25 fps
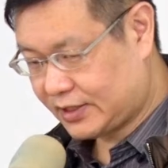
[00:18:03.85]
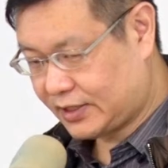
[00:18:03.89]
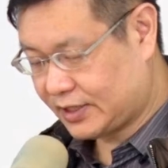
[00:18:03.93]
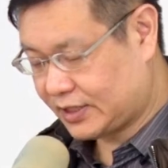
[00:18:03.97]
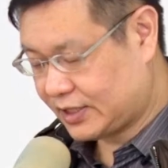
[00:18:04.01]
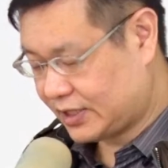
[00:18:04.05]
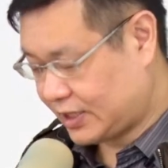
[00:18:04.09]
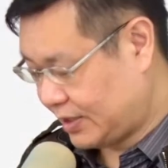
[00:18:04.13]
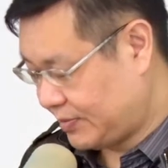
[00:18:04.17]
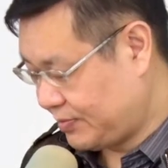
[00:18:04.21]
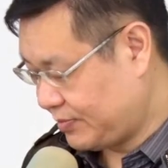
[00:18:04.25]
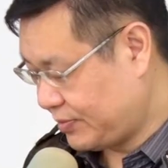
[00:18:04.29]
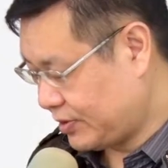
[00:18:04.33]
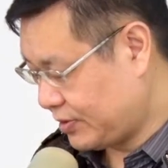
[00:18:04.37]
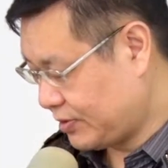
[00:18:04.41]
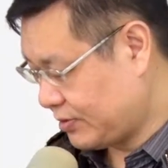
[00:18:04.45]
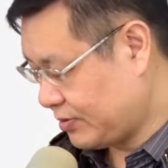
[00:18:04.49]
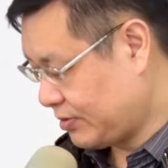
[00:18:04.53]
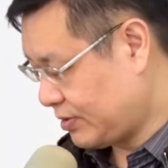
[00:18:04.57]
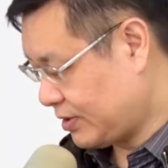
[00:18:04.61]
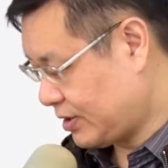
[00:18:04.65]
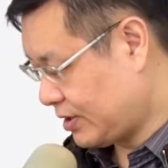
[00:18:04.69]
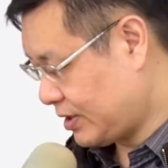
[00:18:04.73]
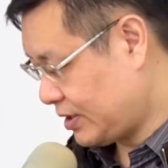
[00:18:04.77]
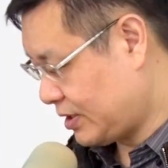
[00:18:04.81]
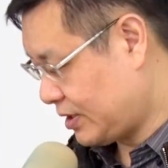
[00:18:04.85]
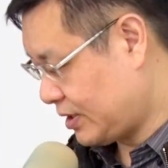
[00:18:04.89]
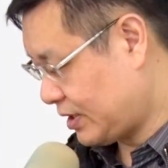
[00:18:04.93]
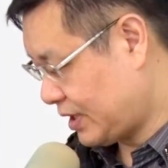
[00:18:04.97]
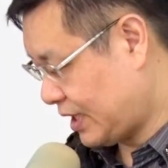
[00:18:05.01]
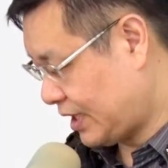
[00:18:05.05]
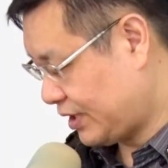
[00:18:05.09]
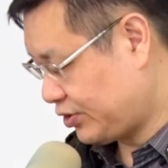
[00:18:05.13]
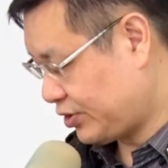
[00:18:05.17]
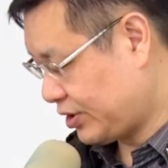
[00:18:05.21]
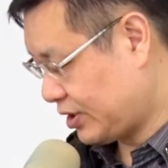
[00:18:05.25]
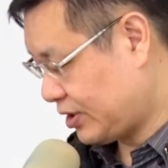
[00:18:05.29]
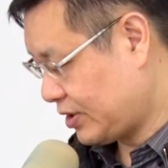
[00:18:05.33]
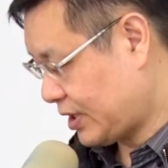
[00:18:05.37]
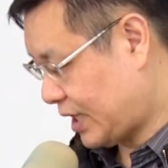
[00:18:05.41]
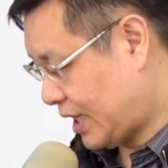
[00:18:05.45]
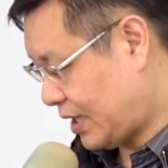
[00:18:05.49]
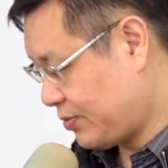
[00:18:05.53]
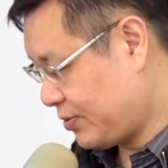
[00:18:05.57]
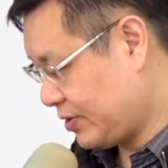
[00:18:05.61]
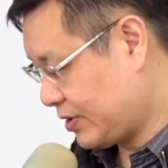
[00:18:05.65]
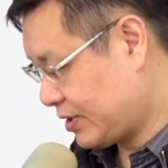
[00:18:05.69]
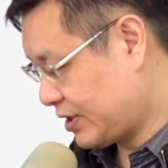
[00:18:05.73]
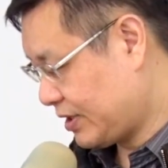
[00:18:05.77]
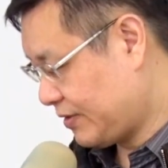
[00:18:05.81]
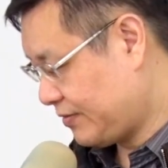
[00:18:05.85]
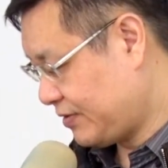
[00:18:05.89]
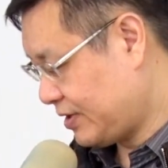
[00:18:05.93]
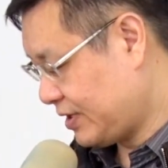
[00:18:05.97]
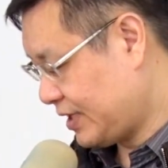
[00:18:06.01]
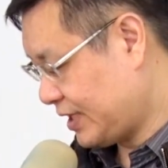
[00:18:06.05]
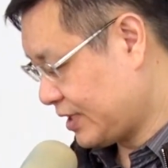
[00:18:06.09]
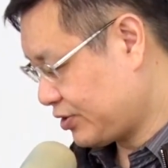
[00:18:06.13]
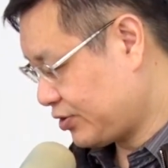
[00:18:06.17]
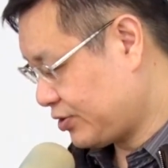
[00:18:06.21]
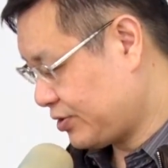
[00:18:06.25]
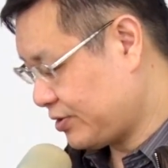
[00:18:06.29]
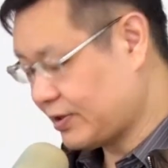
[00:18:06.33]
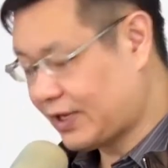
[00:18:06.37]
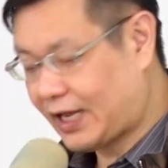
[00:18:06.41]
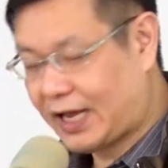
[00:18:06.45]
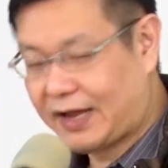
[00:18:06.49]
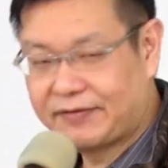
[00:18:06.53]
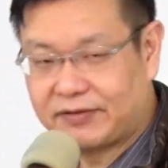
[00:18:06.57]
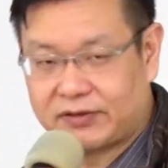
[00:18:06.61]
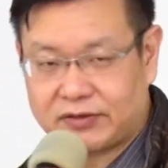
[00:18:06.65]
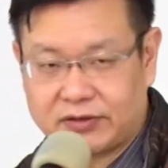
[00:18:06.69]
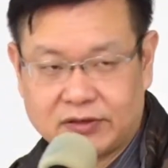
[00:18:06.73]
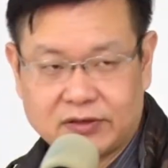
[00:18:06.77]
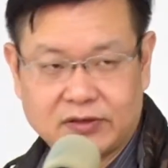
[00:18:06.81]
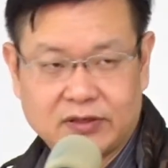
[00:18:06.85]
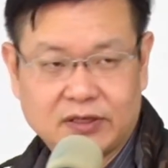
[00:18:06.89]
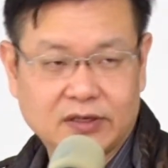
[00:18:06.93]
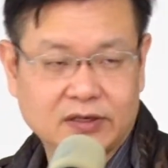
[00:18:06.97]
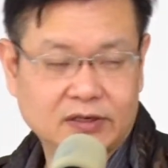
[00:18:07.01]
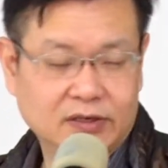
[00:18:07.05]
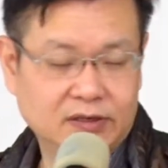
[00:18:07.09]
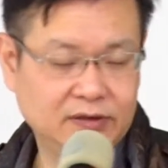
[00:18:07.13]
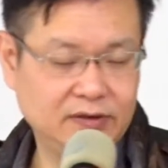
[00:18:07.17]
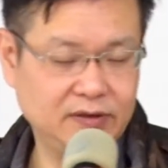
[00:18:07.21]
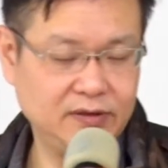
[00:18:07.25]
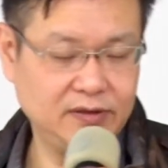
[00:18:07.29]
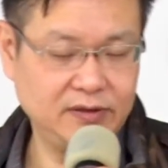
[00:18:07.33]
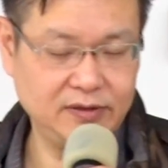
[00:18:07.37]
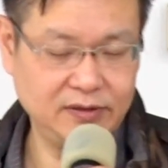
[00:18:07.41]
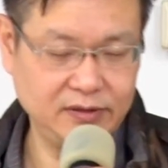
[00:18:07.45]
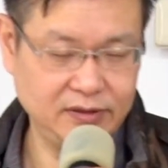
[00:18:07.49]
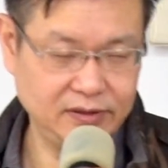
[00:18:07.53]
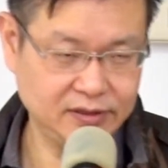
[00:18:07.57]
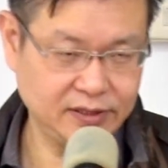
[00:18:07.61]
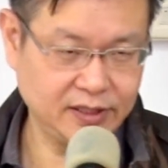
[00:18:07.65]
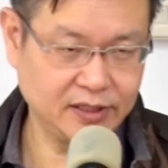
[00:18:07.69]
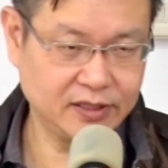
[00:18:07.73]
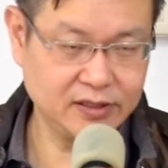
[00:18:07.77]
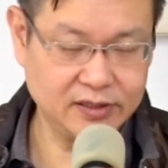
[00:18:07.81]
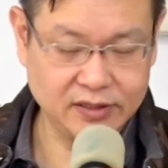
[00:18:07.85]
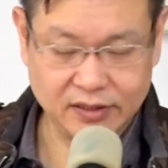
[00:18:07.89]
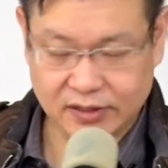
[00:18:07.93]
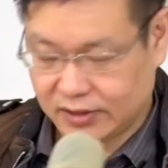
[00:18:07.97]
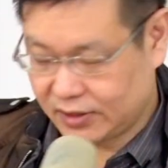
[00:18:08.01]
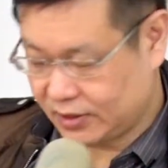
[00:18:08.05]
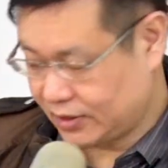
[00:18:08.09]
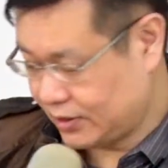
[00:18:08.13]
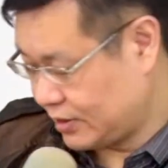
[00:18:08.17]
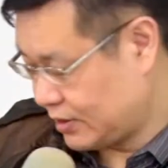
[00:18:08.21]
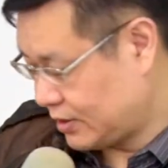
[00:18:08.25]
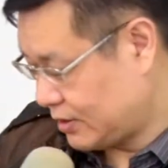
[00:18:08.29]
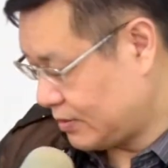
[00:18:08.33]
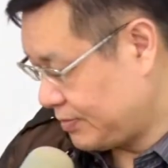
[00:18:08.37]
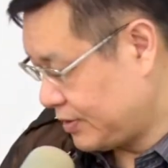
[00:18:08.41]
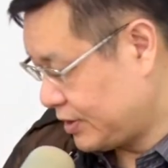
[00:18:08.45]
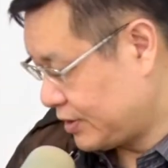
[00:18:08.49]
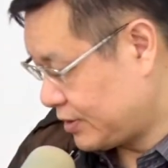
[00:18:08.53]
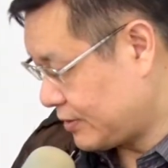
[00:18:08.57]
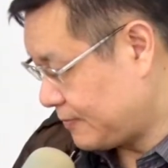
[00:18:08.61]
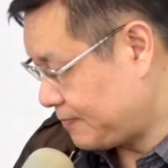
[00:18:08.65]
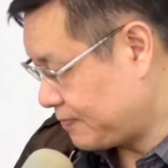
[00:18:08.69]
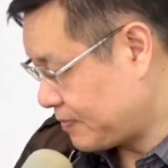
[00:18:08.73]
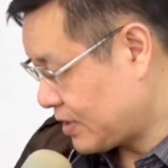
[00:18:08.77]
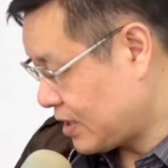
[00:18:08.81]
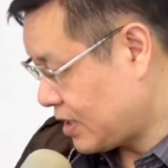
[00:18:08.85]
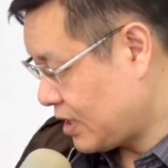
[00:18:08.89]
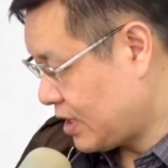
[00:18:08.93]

example, actually I will give a lecture after the second midterm.